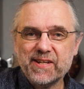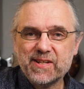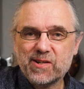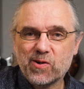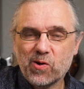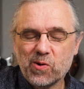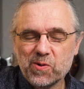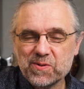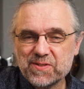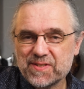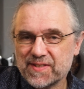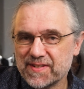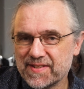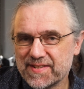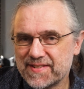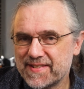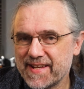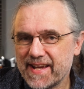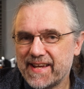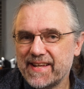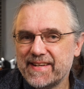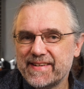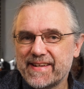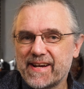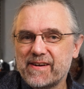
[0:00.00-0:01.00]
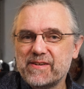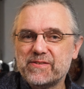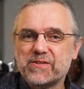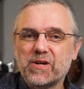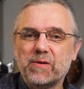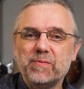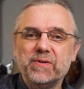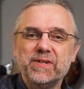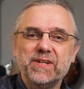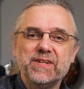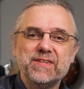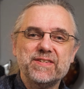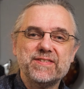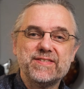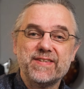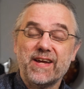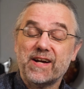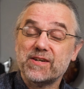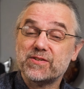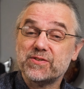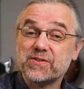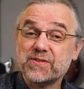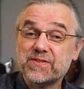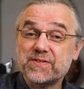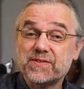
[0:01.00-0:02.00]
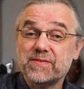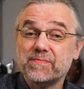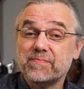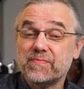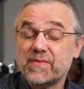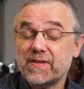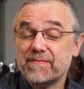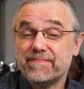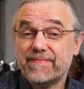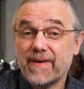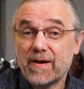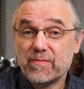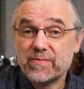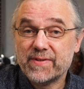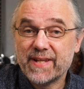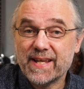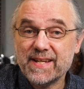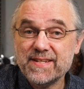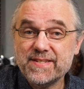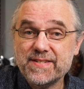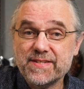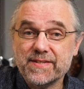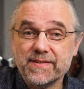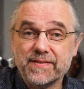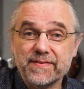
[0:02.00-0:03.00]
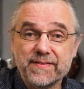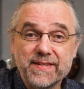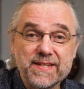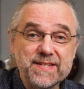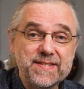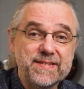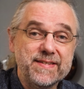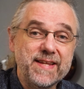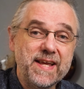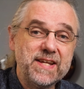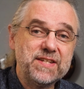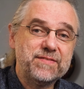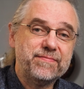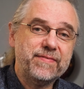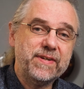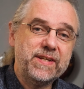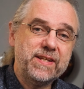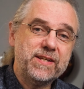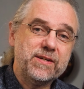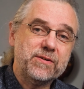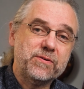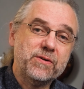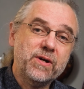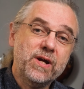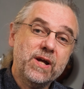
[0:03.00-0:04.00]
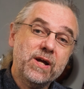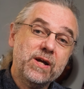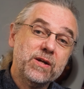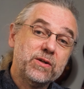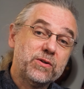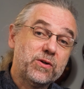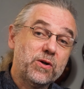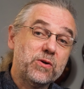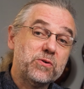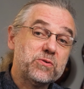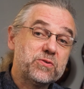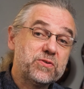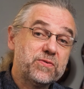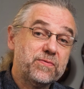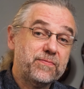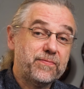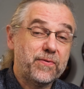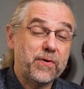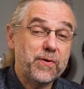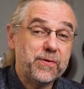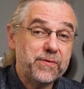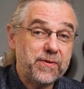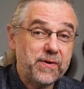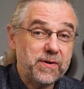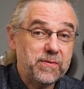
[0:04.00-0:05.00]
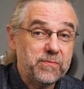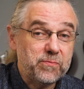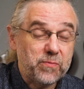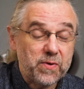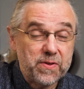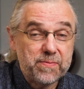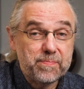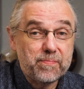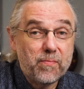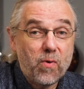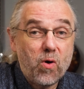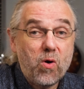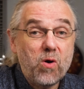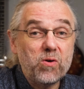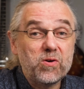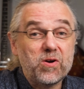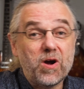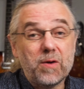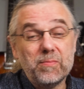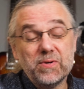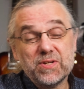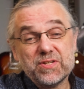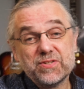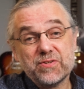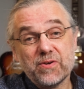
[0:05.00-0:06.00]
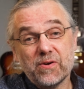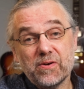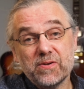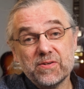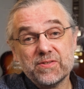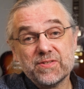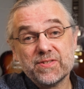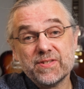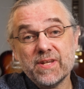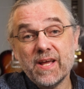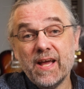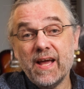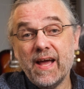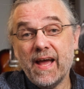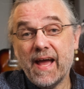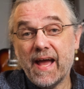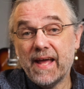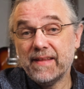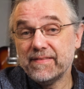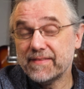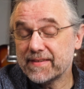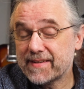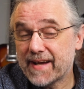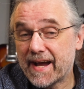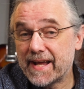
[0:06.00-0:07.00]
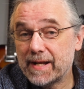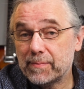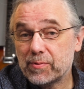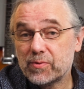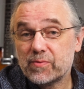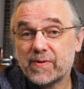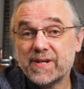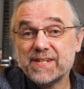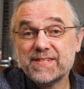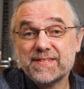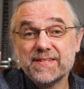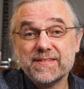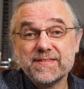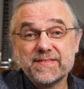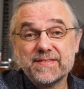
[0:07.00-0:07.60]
chords and secondary dominants are just the foundation. This next video goes further with more common chunks and the kind of progressions